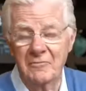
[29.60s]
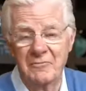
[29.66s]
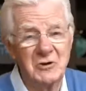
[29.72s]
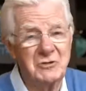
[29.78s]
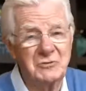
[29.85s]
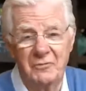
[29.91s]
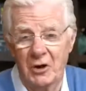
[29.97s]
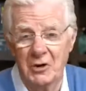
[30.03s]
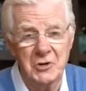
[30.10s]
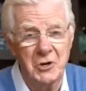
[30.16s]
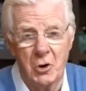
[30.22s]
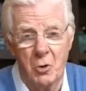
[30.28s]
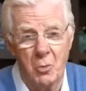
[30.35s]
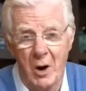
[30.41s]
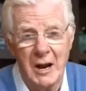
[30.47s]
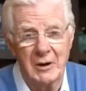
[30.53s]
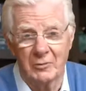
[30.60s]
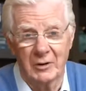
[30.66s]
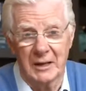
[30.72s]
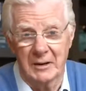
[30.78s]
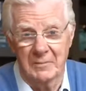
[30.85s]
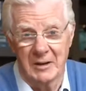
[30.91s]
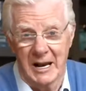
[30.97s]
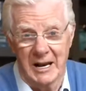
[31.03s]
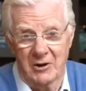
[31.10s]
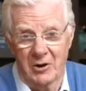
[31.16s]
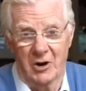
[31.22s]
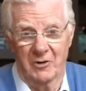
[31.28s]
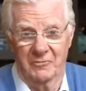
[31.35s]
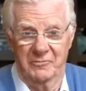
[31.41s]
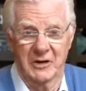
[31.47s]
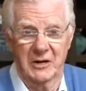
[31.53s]
First of all, you don't want to eliminate
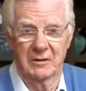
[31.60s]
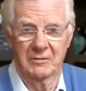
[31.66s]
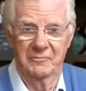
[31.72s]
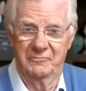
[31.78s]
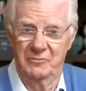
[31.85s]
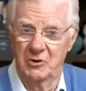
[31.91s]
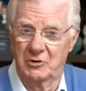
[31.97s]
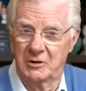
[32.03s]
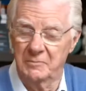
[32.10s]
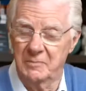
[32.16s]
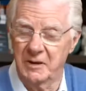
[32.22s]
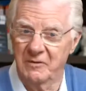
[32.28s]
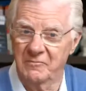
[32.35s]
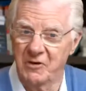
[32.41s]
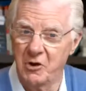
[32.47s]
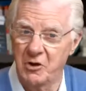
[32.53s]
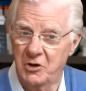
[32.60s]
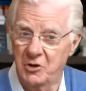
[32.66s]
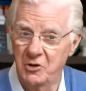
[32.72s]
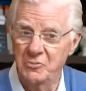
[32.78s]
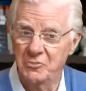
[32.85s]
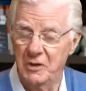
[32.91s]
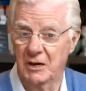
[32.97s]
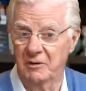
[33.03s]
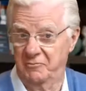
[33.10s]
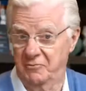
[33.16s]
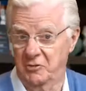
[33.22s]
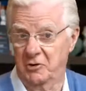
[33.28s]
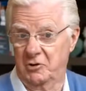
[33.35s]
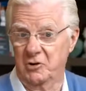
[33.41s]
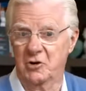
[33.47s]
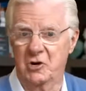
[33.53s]
all fear. Fear can be a very good thing.
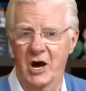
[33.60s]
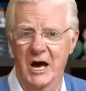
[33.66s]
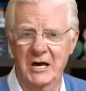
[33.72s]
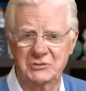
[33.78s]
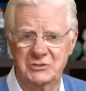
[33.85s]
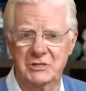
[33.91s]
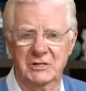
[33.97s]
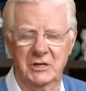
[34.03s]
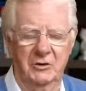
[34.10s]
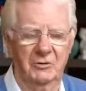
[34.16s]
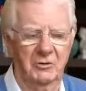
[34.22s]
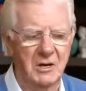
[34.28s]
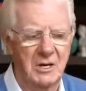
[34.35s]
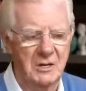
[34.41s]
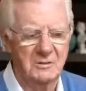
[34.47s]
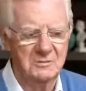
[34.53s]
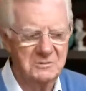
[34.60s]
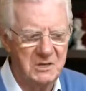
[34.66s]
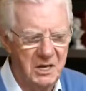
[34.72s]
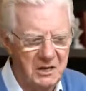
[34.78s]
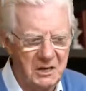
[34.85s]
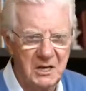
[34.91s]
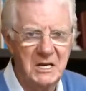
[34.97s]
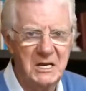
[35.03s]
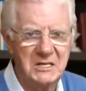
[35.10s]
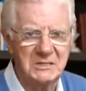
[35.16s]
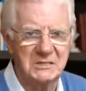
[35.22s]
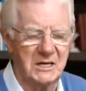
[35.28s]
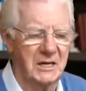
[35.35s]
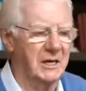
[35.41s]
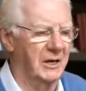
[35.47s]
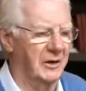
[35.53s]
Fear can caution you. Take it
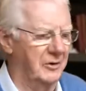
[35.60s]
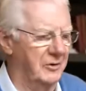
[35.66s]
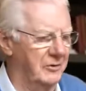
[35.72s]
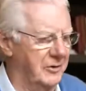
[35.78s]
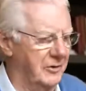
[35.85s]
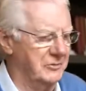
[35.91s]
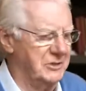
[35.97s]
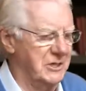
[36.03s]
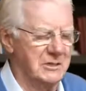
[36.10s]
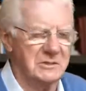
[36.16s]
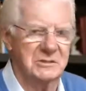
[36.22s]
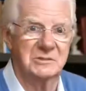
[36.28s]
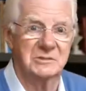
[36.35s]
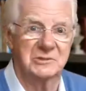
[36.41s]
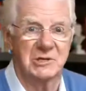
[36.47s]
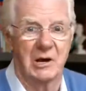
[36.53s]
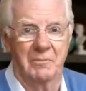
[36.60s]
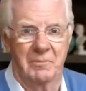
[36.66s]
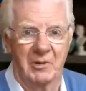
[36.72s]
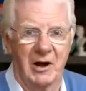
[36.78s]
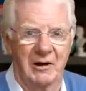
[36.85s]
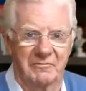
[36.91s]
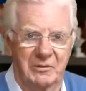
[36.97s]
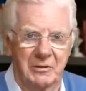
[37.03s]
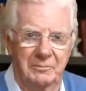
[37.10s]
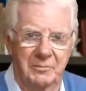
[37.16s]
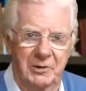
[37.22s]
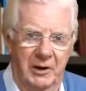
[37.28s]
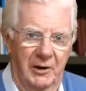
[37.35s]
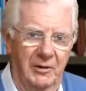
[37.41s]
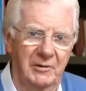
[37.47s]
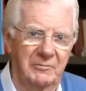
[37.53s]
easy, don't just jump off the
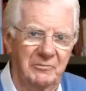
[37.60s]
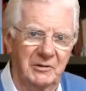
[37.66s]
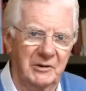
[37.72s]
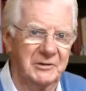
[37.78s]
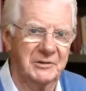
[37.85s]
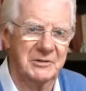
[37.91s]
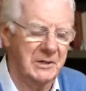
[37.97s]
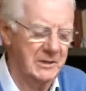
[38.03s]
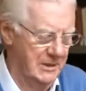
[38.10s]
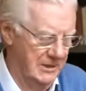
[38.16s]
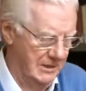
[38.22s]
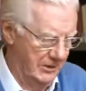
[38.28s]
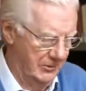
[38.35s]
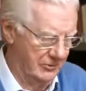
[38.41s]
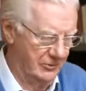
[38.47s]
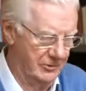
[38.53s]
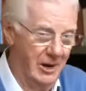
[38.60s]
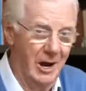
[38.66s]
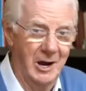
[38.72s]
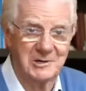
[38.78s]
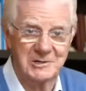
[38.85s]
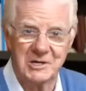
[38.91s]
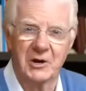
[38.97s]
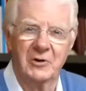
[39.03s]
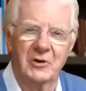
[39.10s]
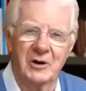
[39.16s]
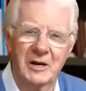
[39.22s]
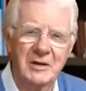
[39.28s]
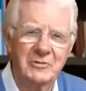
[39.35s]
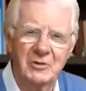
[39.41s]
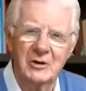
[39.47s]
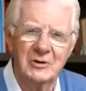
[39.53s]
pier if there's rocks
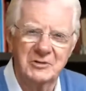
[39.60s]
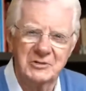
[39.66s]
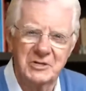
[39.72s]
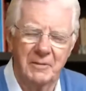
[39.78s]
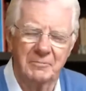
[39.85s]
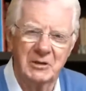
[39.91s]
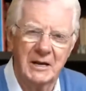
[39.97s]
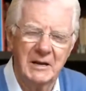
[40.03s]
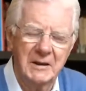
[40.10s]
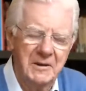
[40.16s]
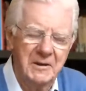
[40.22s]
underneath it or something.